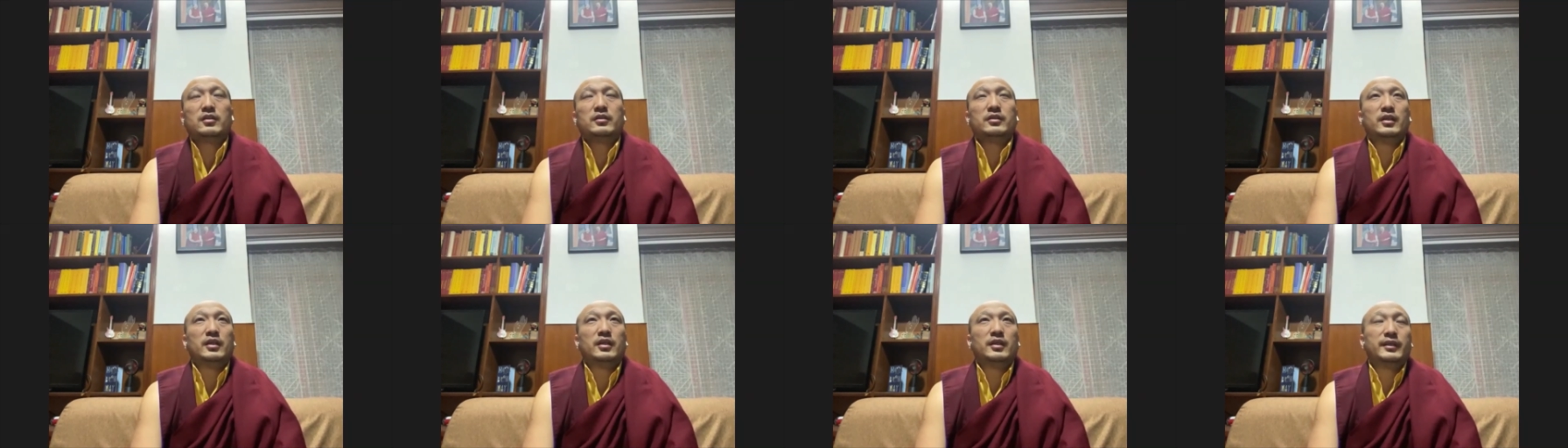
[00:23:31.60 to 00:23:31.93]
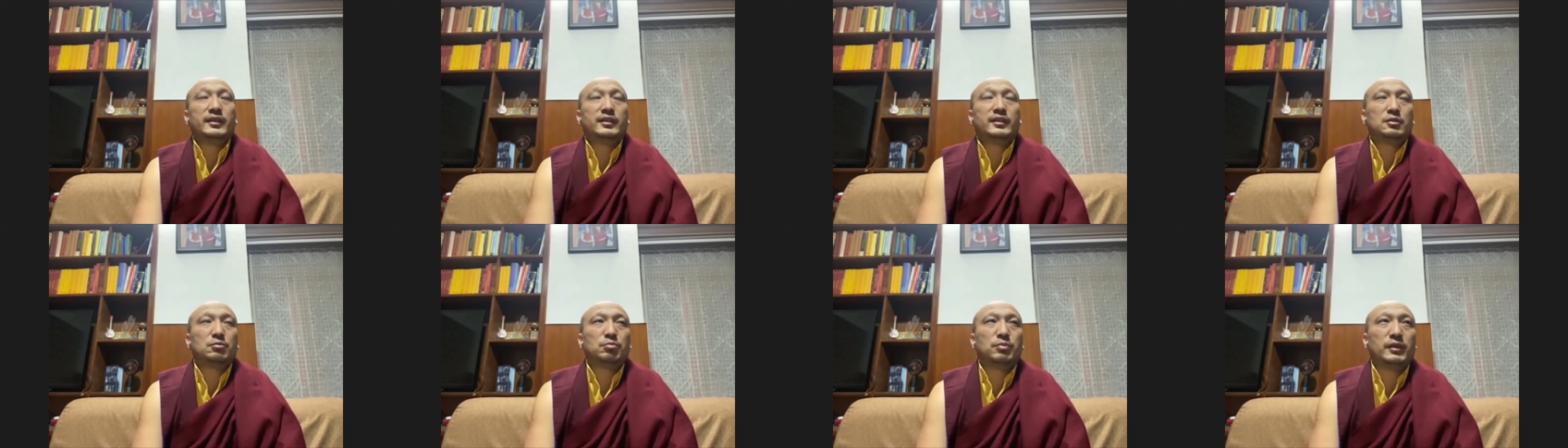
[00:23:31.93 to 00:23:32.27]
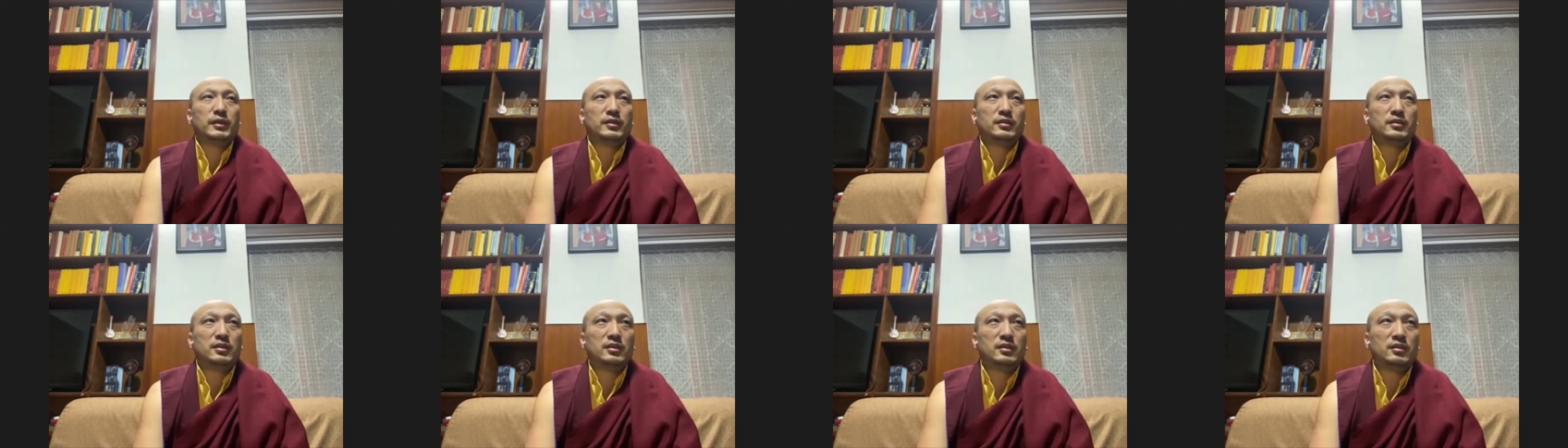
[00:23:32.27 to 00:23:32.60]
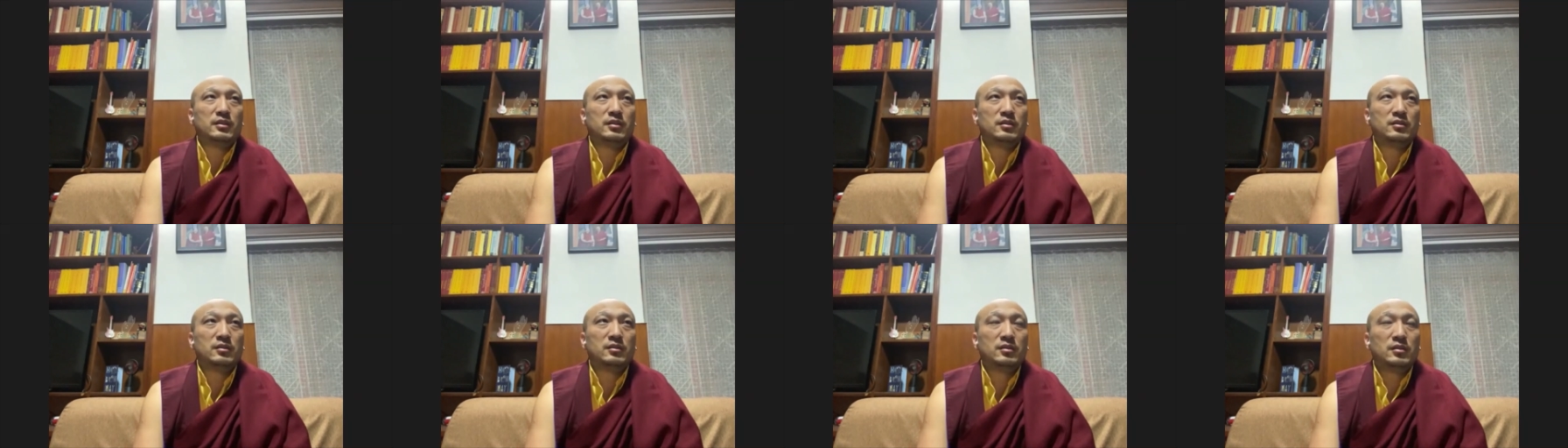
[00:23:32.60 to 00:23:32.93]
they are
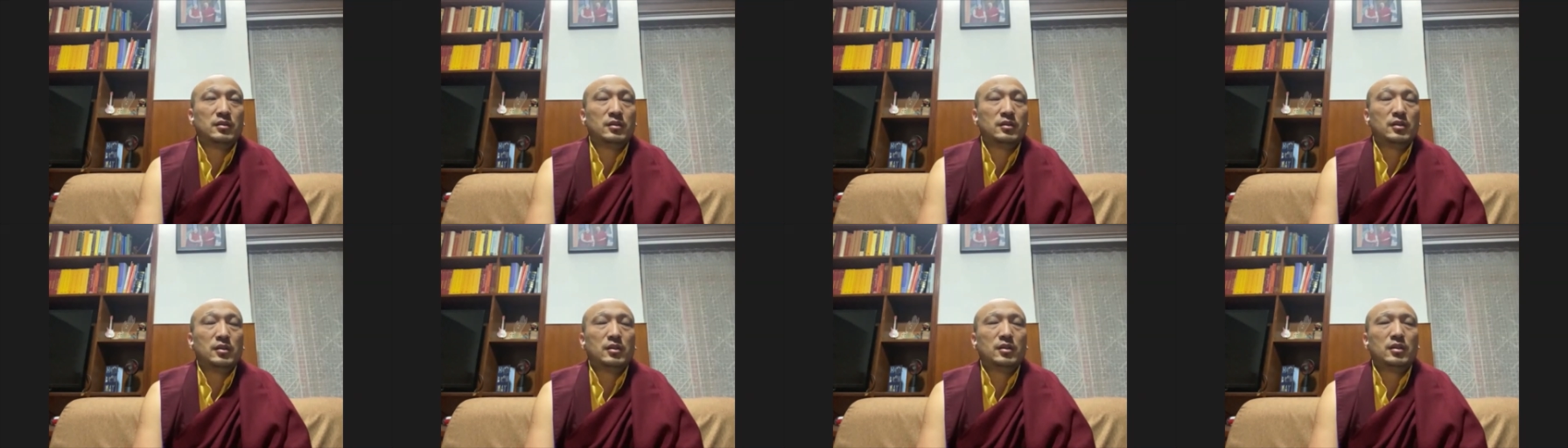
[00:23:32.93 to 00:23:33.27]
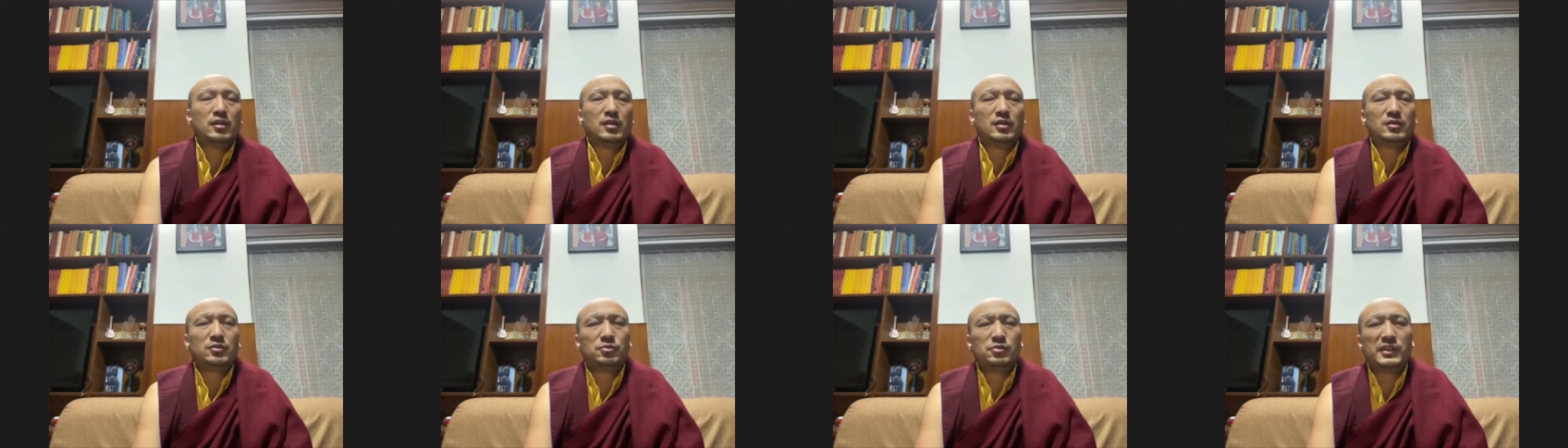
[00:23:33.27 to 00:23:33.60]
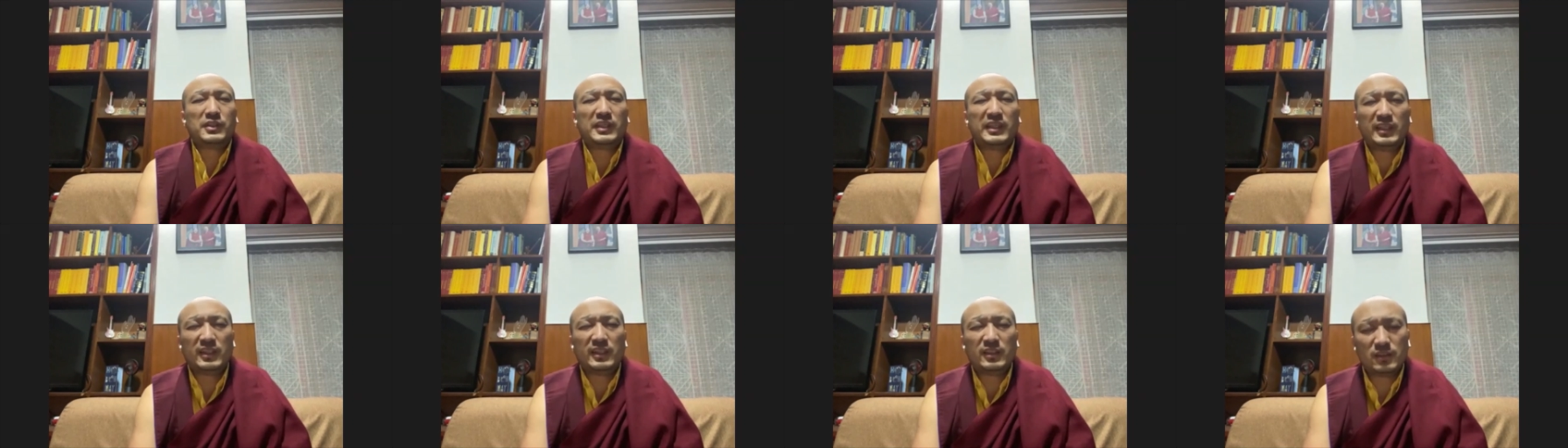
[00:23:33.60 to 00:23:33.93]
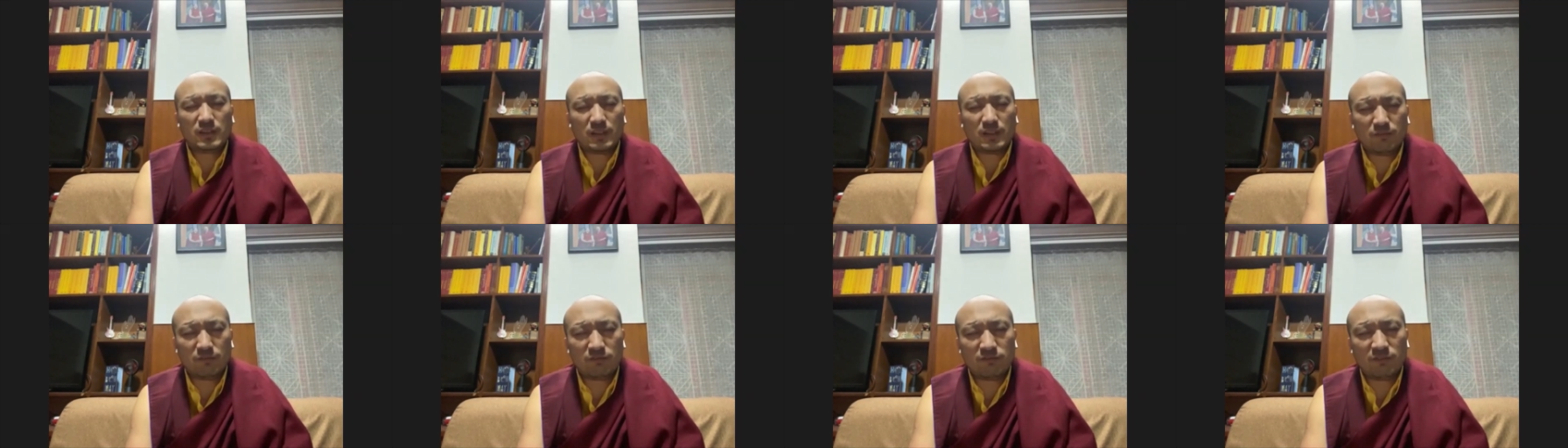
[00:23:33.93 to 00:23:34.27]
expecting uh, to gain
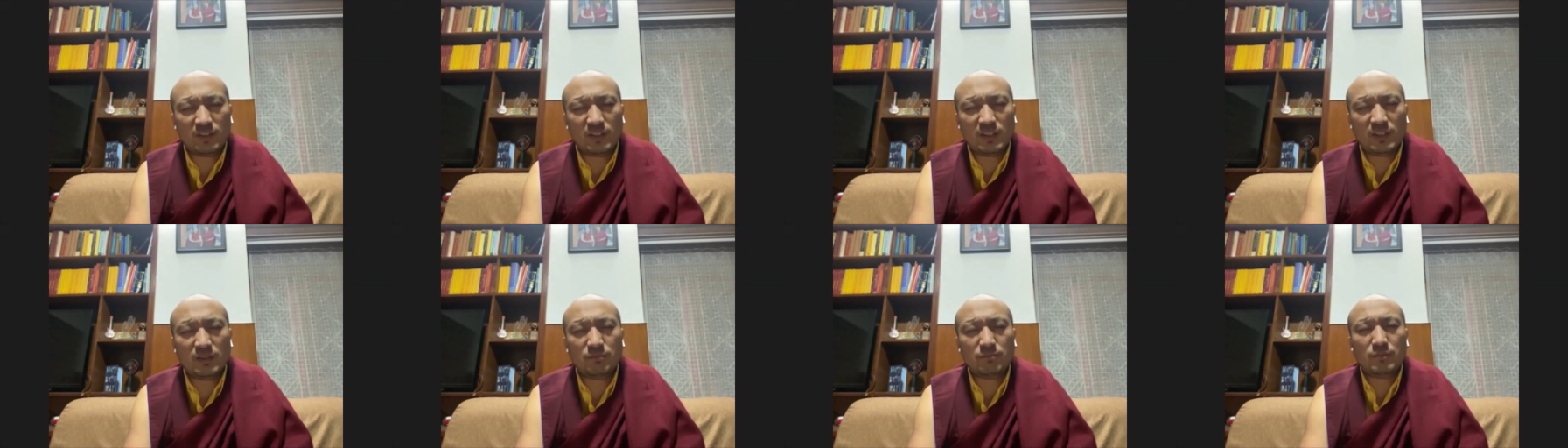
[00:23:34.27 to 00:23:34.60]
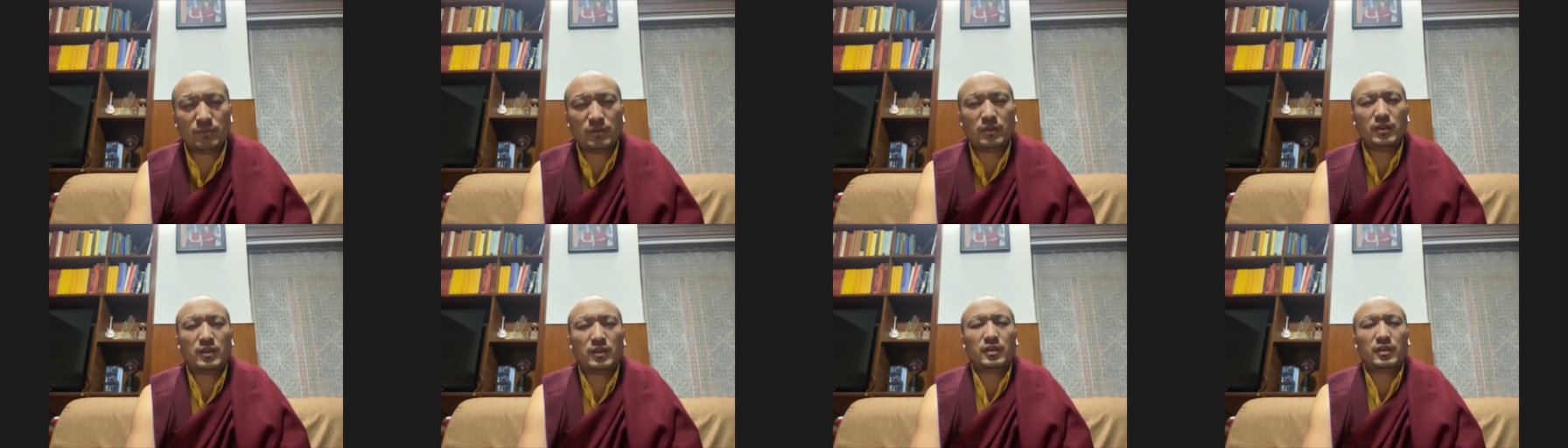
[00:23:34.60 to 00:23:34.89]
some fame.